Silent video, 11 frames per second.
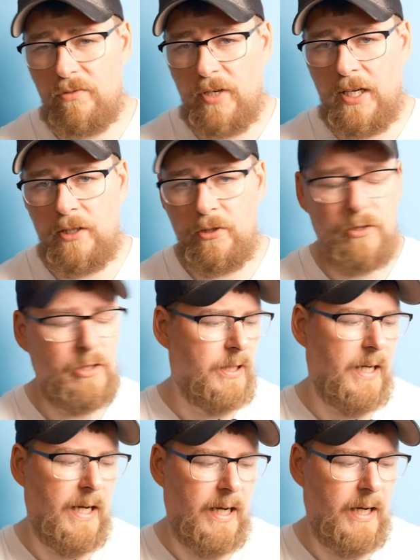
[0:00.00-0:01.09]
range
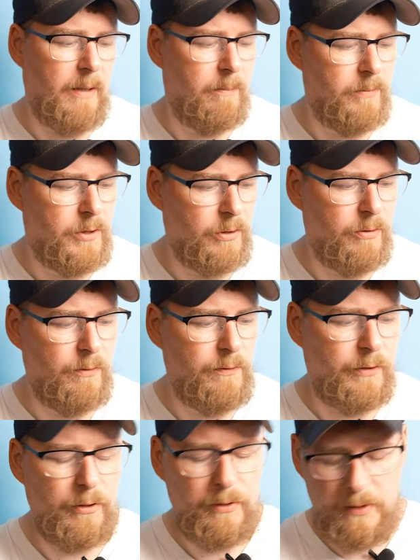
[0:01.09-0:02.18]
to go
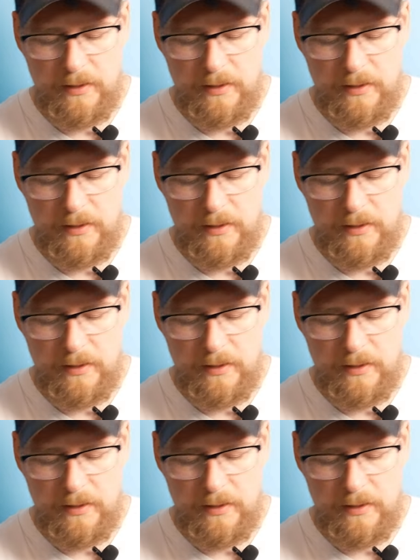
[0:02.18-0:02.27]
through,